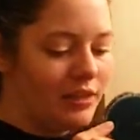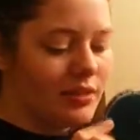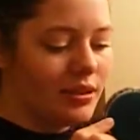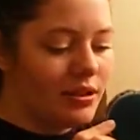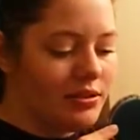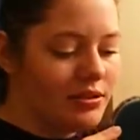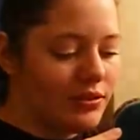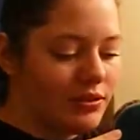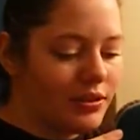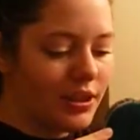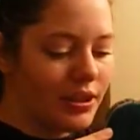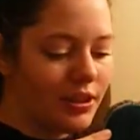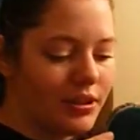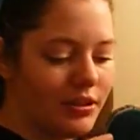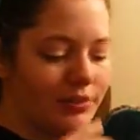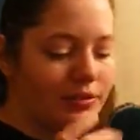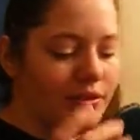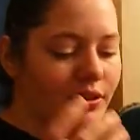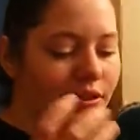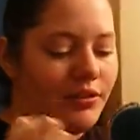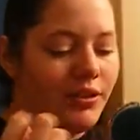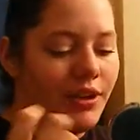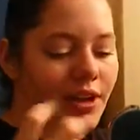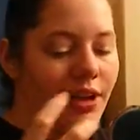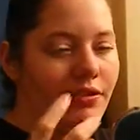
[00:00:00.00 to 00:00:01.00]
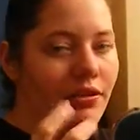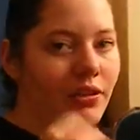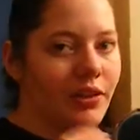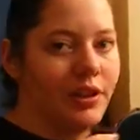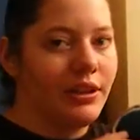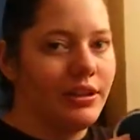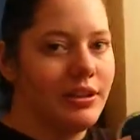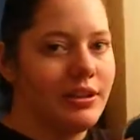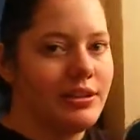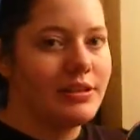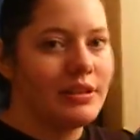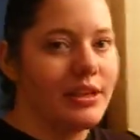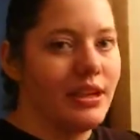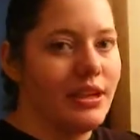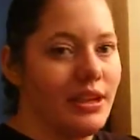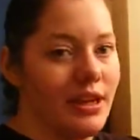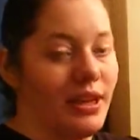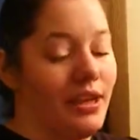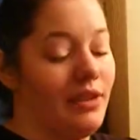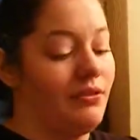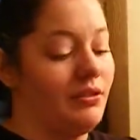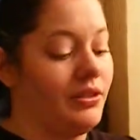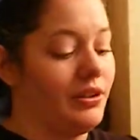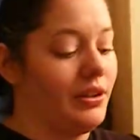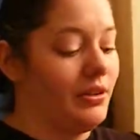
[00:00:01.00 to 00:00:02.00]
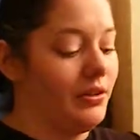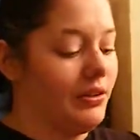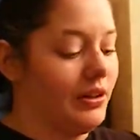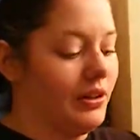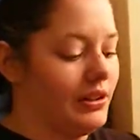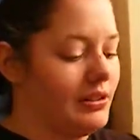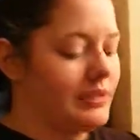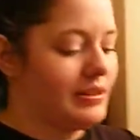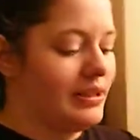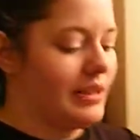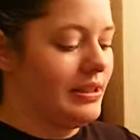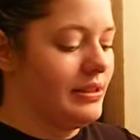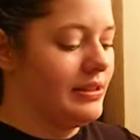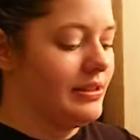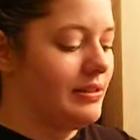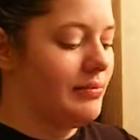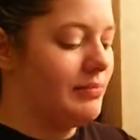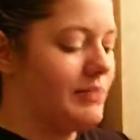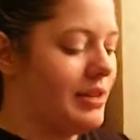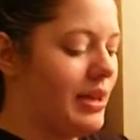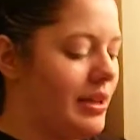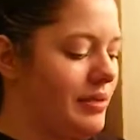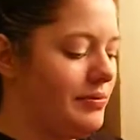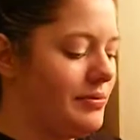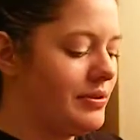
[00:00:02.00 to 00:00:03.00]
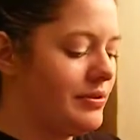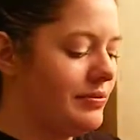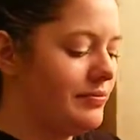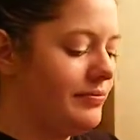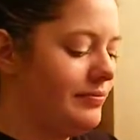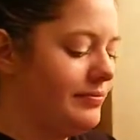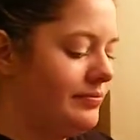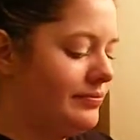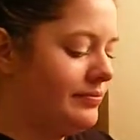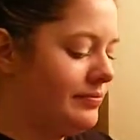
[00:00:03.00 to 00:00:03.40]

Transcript: It's also really good for if you have oily skin. I have really oily skin sometimes.